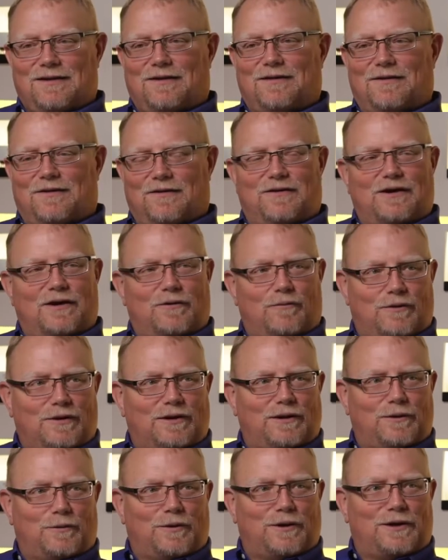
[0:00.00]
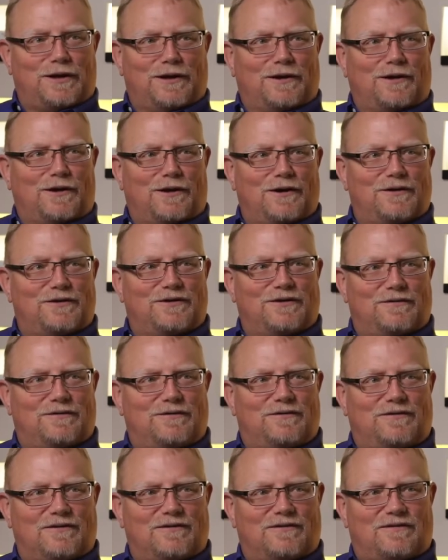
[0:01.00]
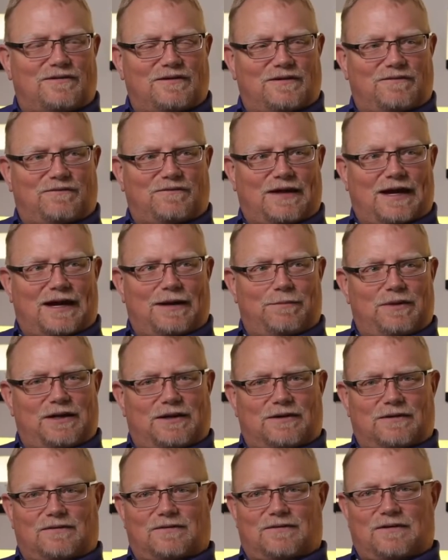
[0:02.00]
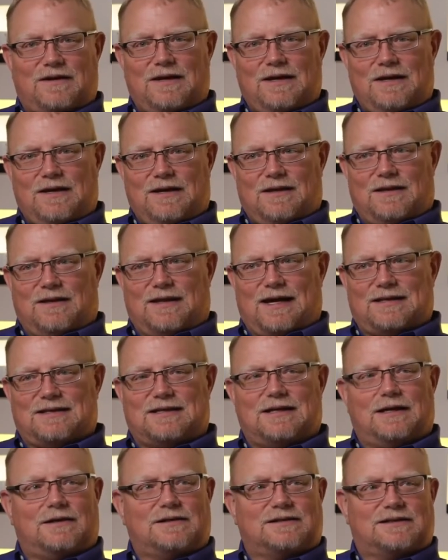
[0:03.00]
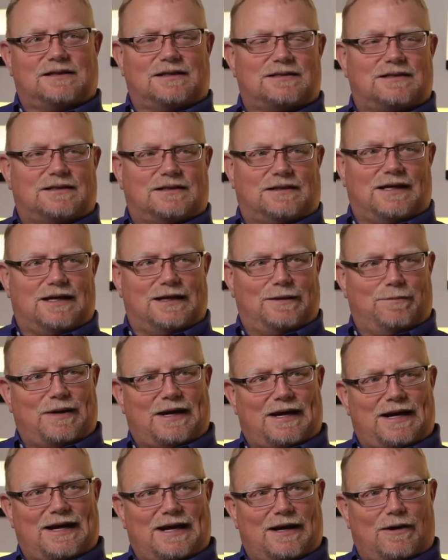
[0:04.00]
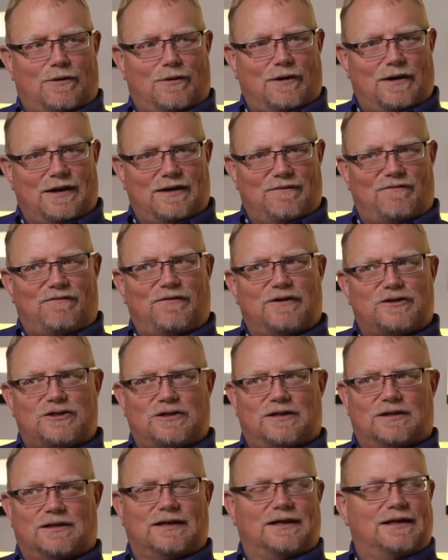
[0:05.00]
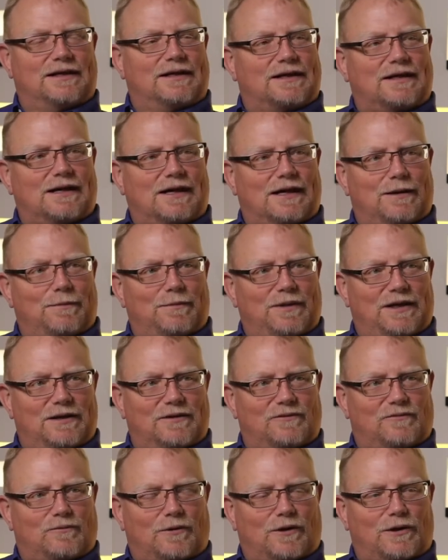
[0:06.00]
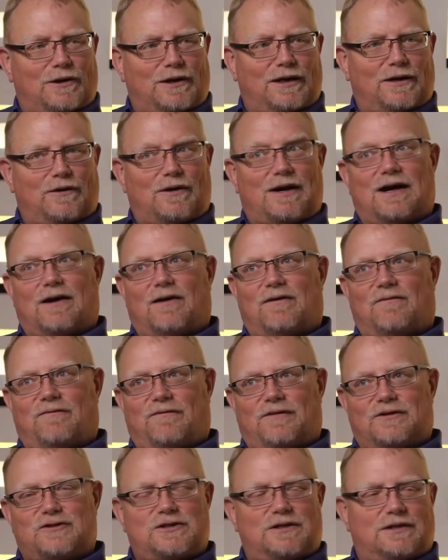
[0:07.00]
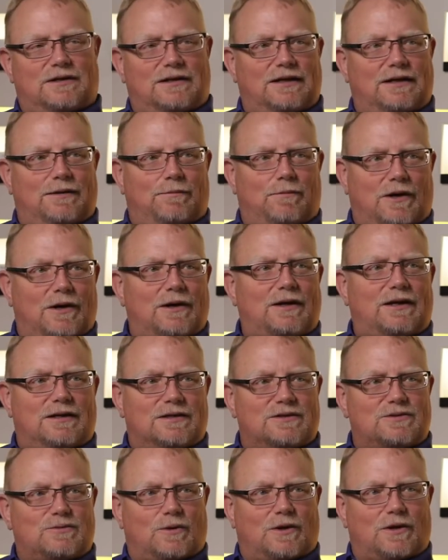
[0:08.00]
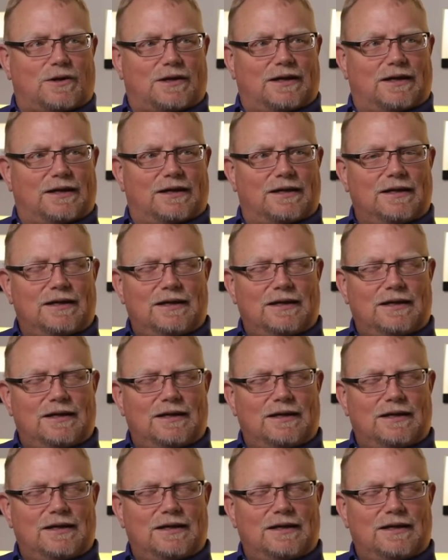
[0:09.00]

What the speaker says: They're really working hard to sift that, because that tells us a lot about how efficiently an economy is working or how efficiently a market is working.